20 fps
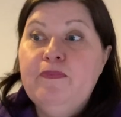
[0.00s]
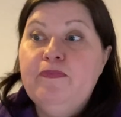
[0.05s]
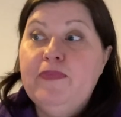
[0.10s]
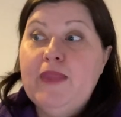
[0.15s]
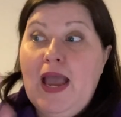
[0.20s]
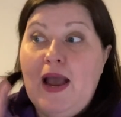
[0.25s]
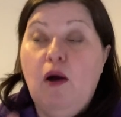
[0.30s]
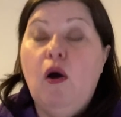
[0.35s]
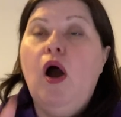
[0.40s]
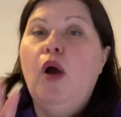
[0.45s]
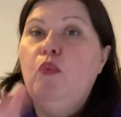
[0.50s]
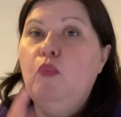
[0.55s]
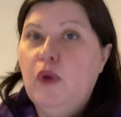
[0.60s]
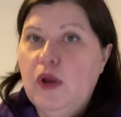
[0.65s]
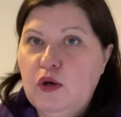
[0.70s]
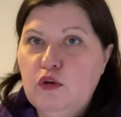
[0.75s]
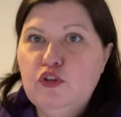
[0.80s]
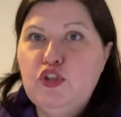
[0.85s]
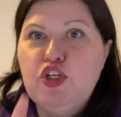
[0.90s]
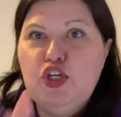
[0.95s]
now, I
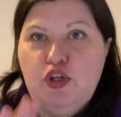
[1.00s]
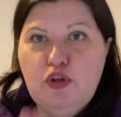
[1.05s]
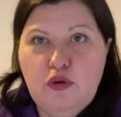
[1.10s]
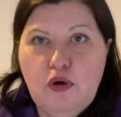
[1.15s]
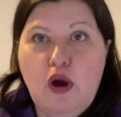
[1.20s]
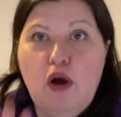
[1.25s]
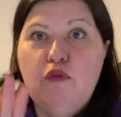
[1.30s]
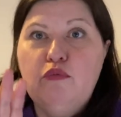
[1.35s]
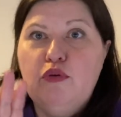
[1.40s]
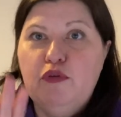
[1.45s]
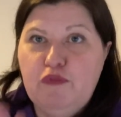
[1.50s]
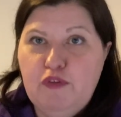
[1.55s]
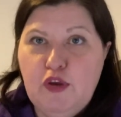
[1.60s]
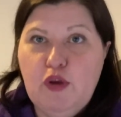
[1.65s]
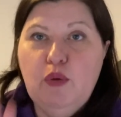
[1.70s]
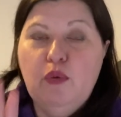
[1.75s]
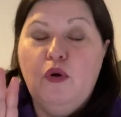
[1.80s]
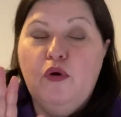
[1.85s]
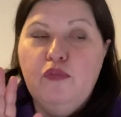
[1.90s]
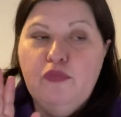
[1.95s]
will do a
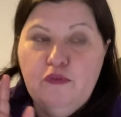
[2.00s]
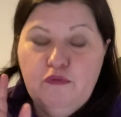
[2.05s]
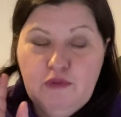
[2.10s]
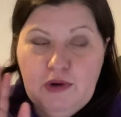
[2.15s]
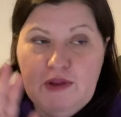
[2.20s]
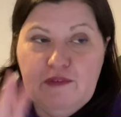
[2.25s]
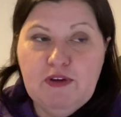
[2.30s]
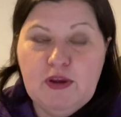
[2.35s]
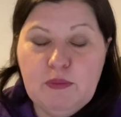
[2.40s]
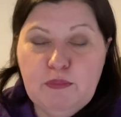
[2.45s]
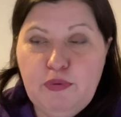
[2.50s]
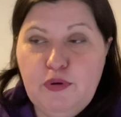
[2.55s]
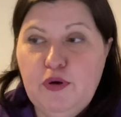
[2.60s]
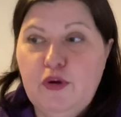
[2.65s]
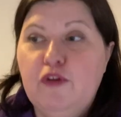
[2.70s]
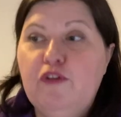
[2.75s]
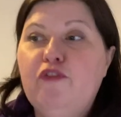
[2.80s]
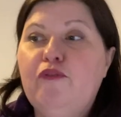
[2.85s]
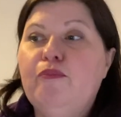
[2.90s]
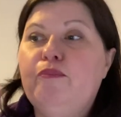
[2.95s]
review on Living
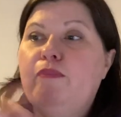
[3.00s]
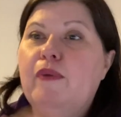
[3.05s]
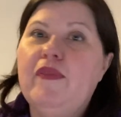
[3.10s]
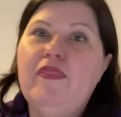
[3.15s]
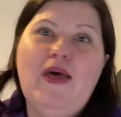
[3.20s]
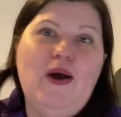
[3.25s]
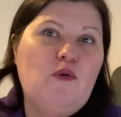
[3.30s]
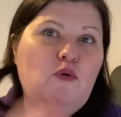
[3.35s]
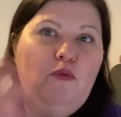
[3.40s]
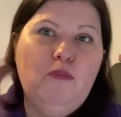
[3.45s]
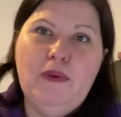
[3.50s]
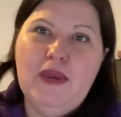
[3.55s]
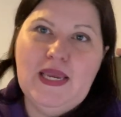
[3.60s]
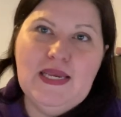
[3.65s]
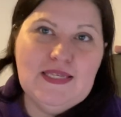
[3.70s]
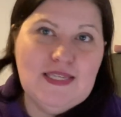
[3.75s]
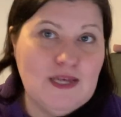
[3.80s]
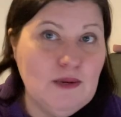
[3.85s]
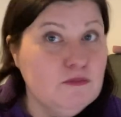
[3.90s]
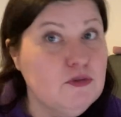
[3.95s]
Proof, but that will
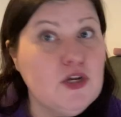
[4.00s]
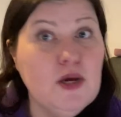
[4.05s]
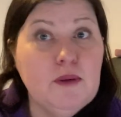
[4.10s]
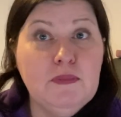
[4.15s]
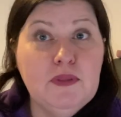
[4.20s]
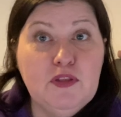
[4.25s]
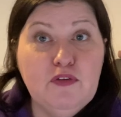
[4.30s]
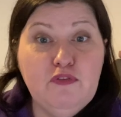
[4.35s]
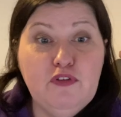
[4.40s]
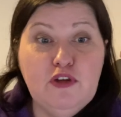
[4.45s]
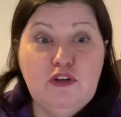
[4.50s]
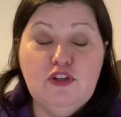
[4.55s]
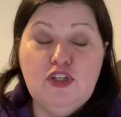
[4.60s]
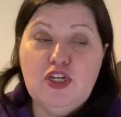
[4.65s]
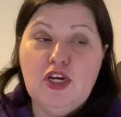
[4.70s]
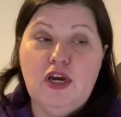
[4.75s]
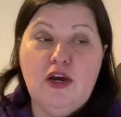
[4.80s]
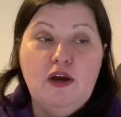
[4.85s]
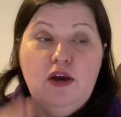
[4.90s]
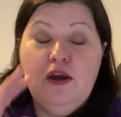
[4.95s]
be sometime in the
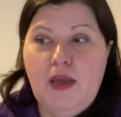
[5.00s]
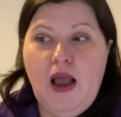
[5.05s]
future.